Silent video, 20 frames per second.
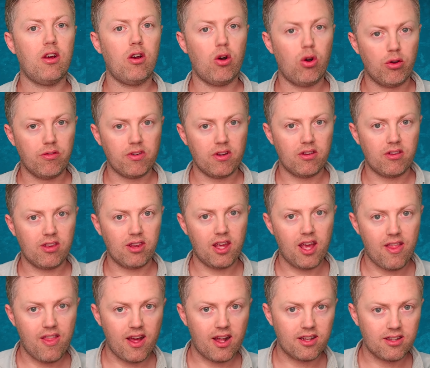obviously
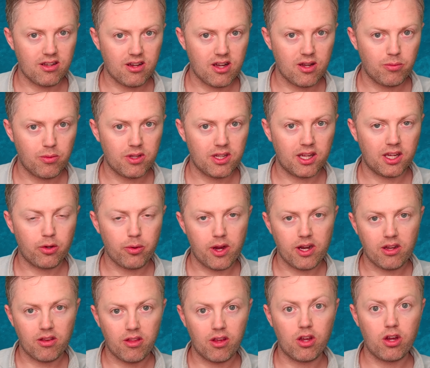at that time when they
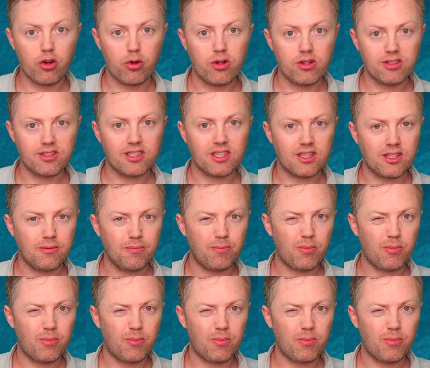created the currency,